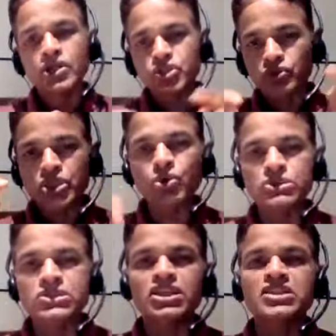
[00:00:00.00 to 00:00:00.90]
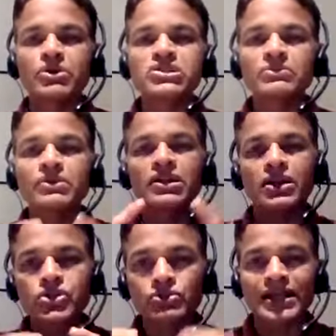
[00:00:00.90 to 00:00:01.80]
So he owns the
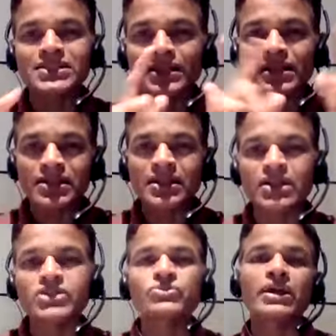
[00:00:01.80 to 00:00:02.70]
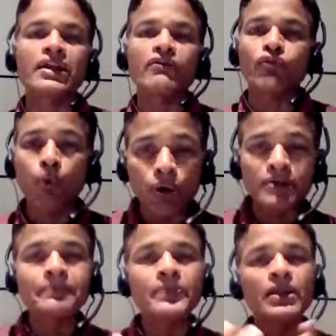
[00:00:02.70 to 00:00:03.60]
responsibility to the extent that he needs to carry
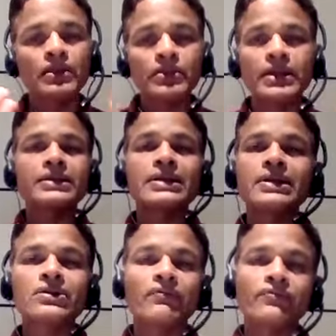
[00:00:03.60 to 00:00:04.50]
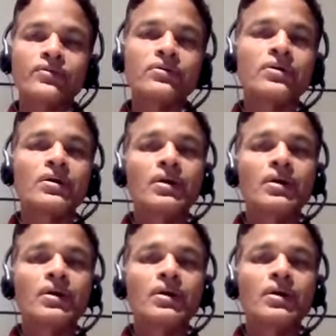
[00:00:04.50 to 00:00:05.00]
forward the intent of the